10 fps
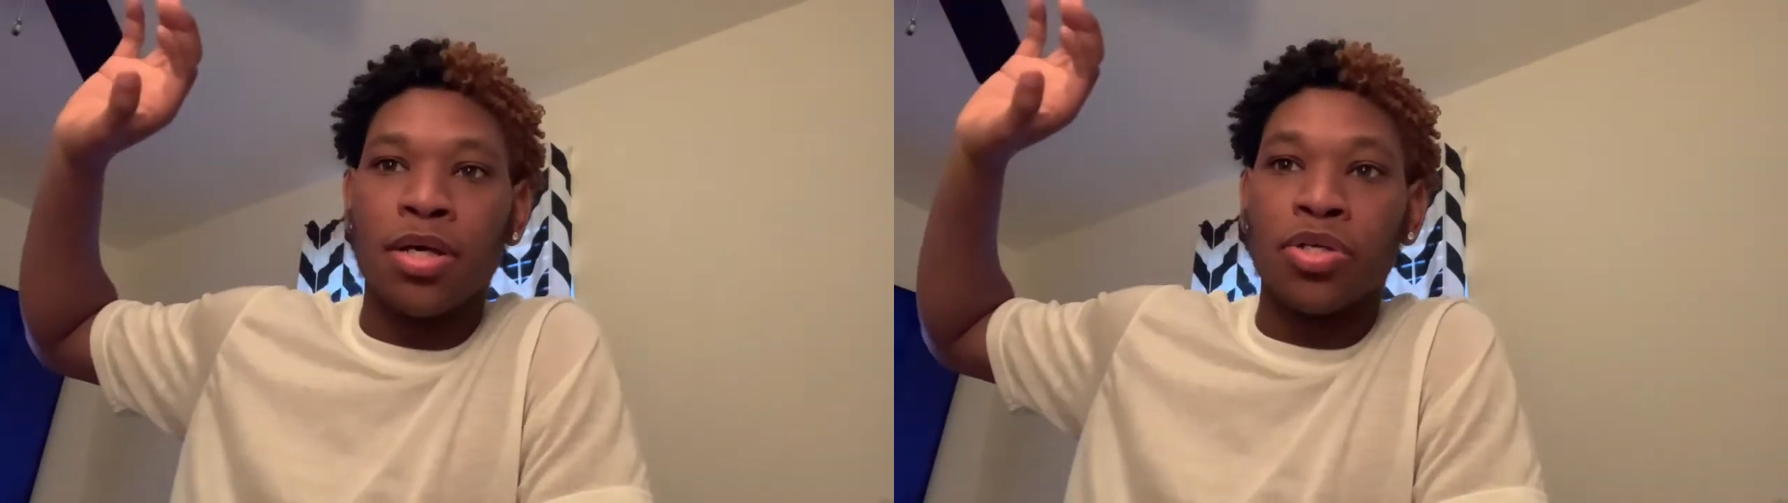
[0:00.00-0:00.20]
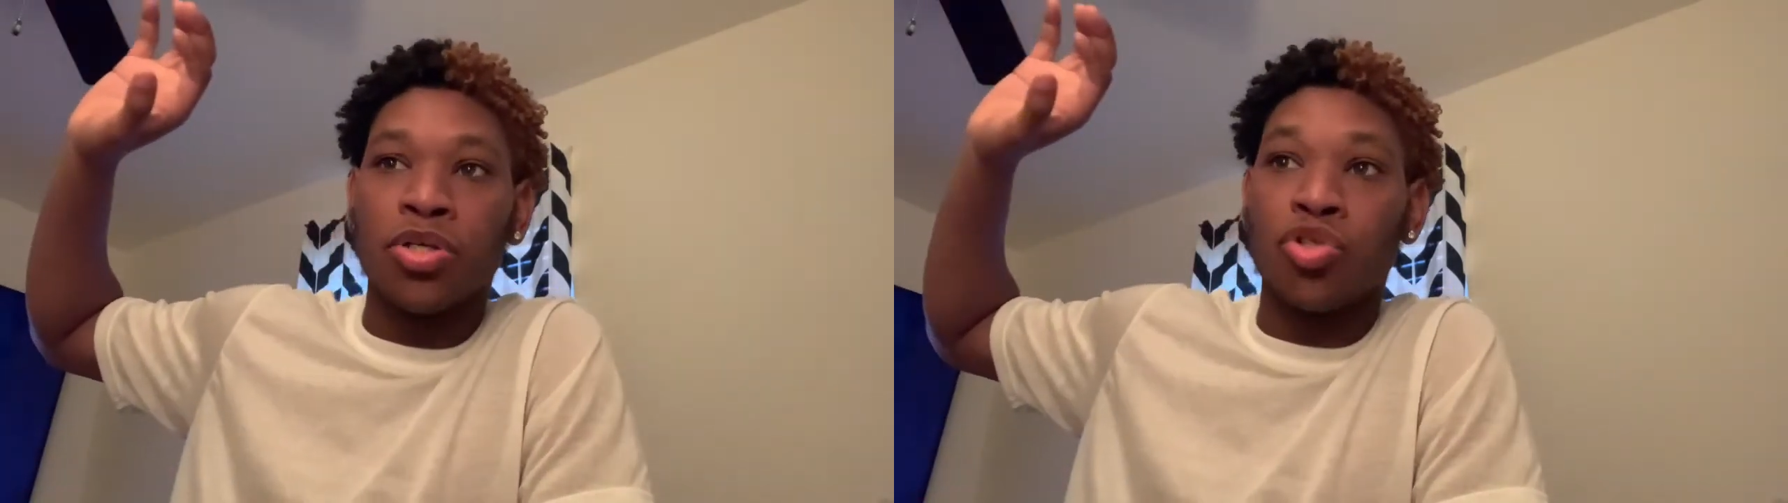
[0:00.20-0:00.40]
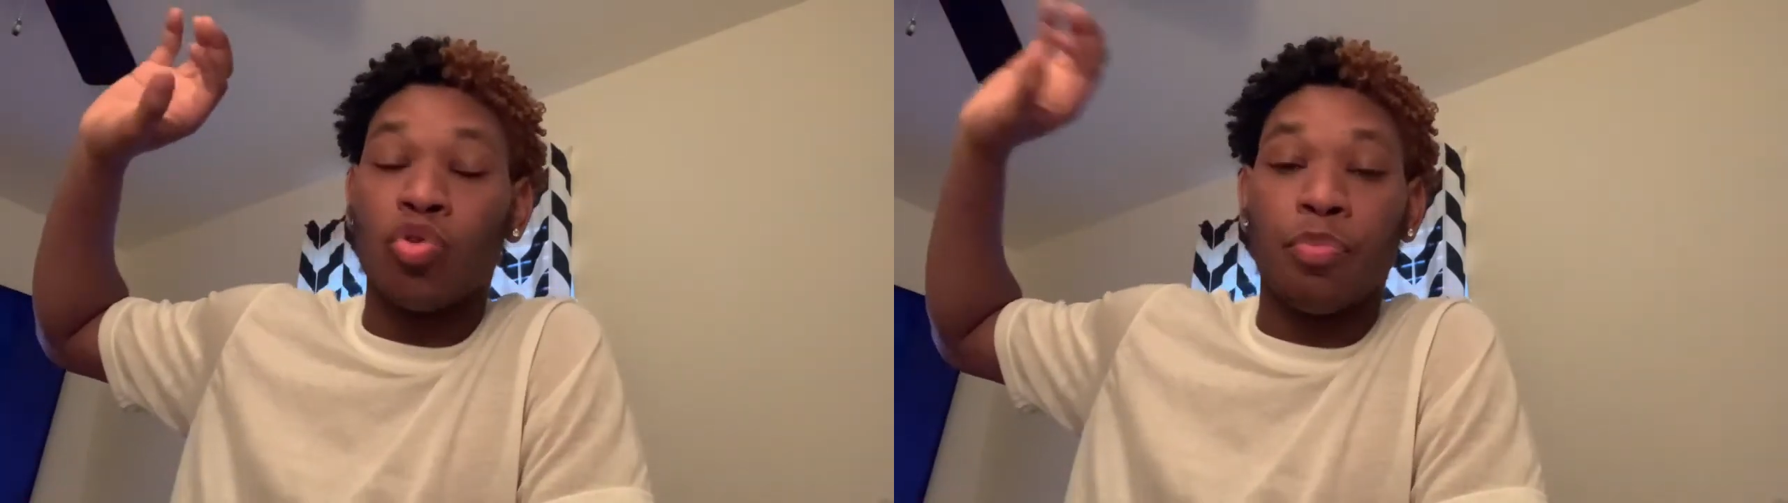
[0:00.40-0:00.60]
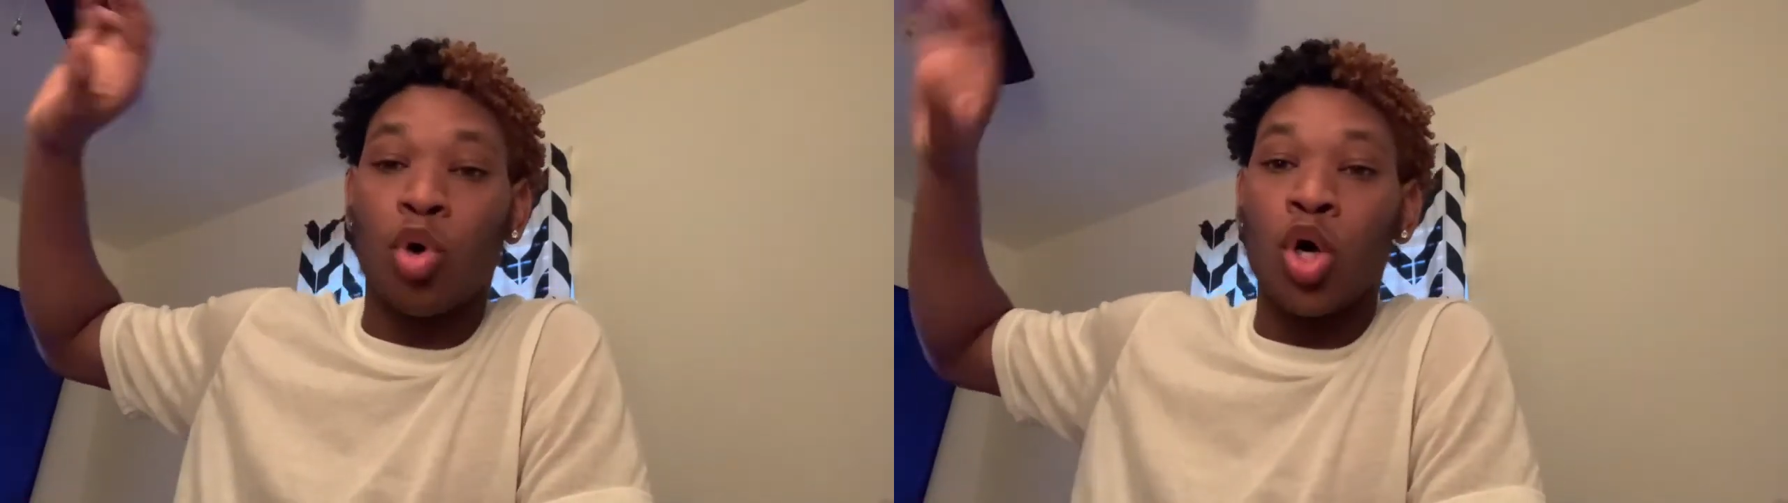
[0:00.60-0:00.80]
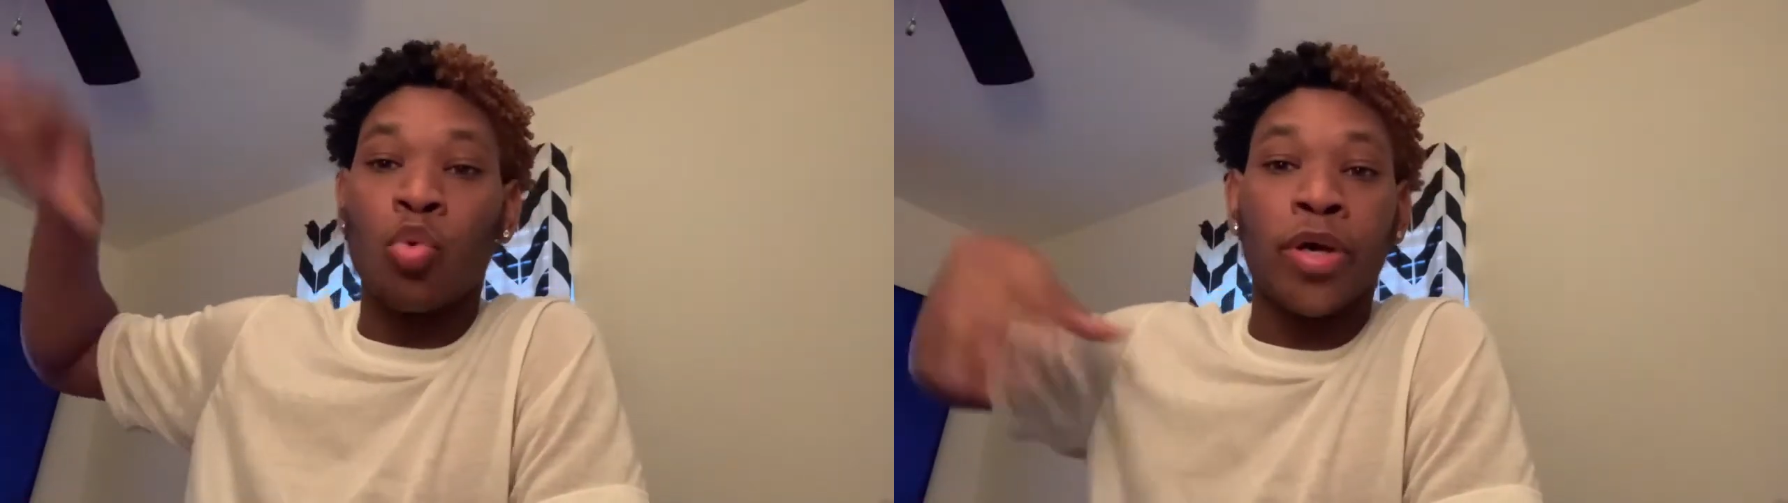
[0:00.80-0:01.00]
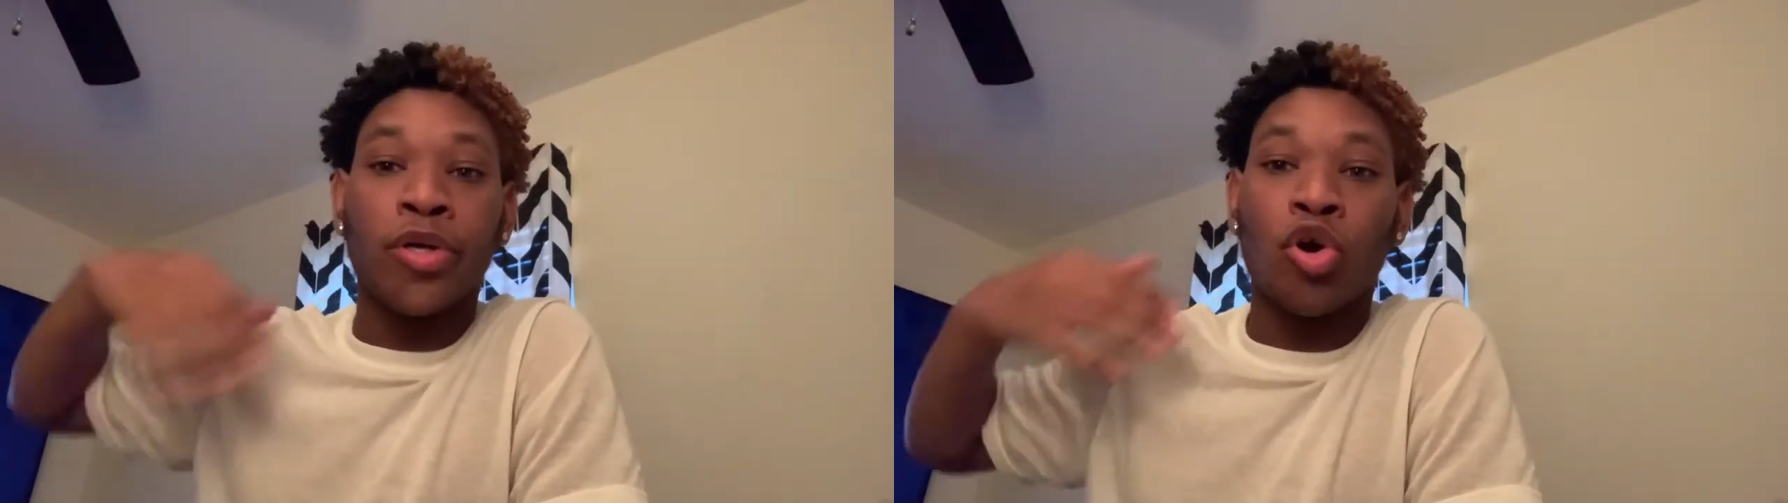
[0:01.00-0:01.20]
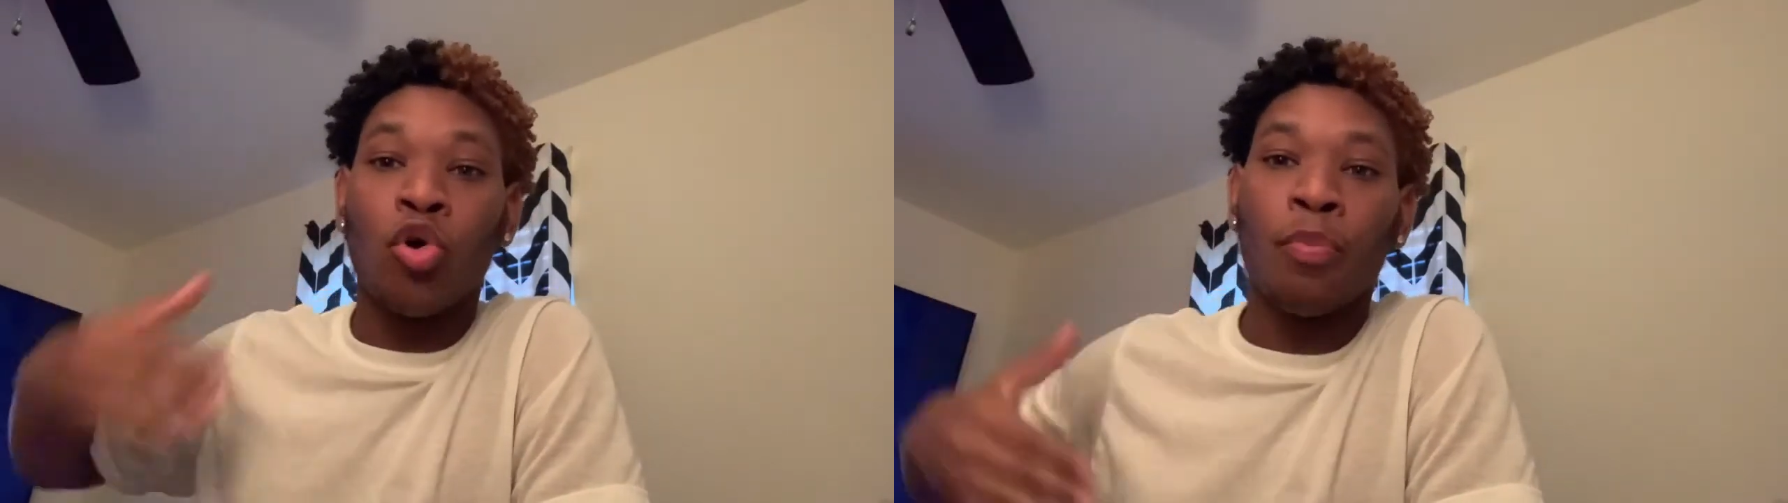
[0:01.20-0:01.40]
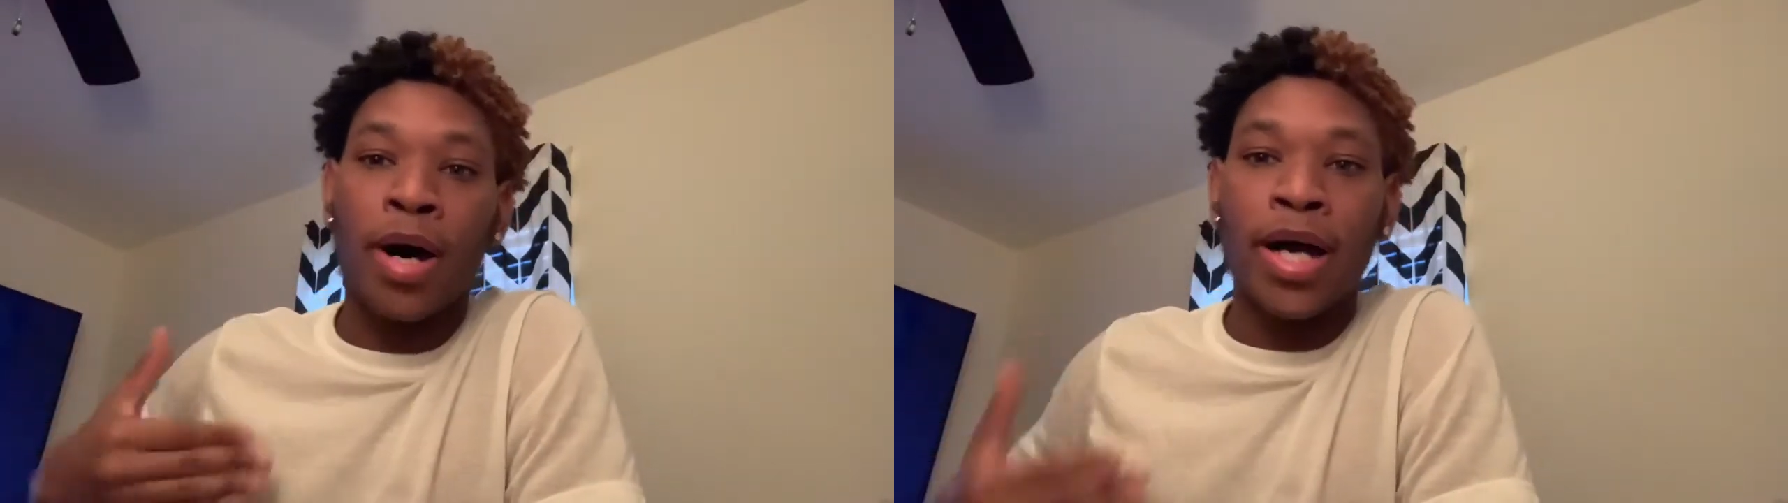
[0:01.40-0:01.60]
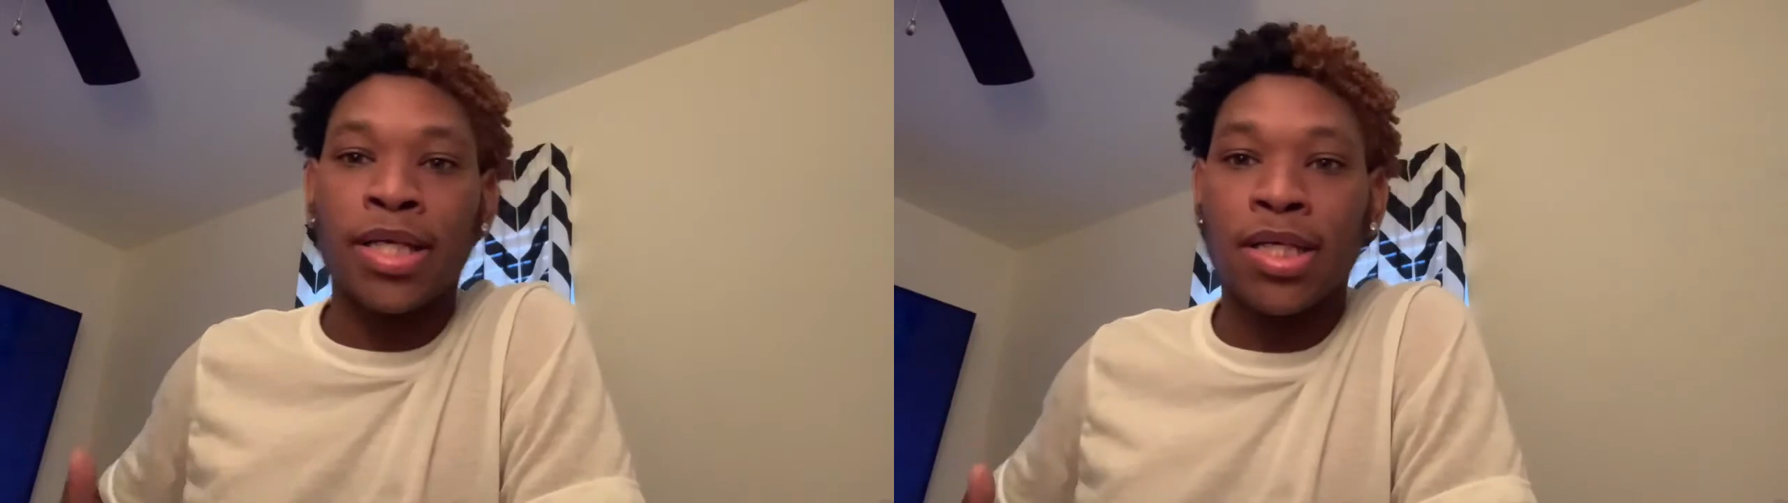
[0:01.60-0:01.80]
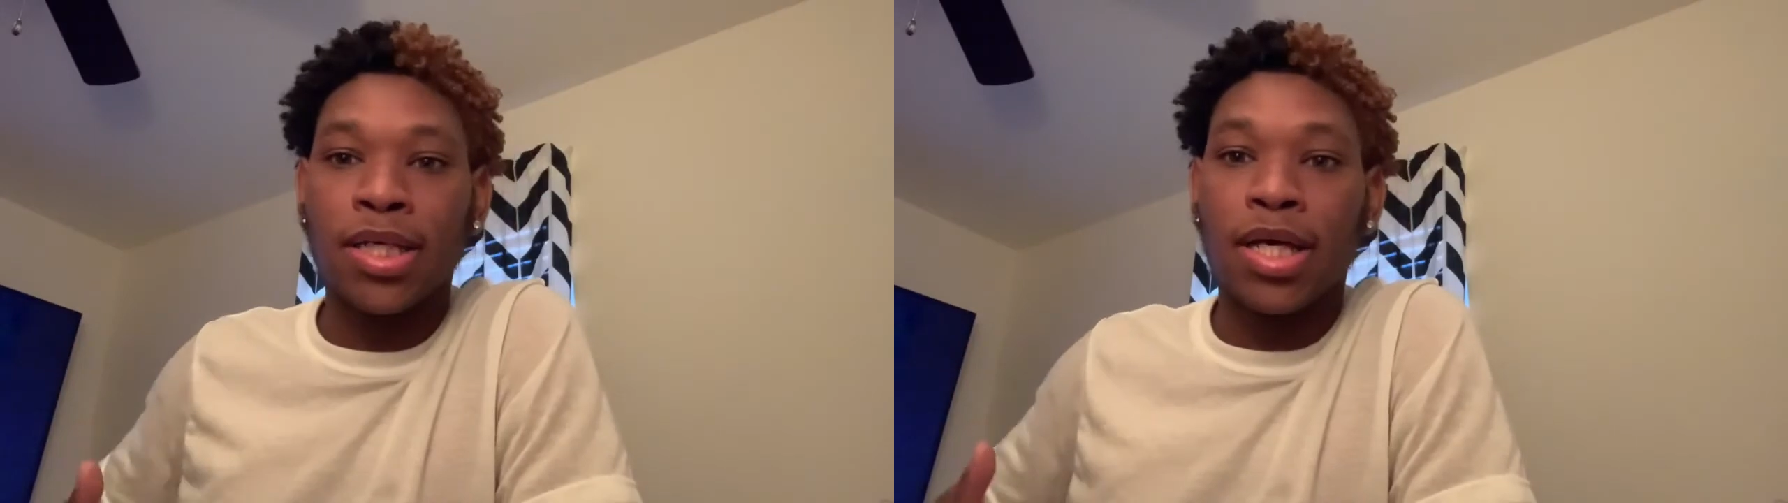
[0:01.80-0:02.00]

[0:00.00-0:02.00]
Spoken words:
to a point where nobody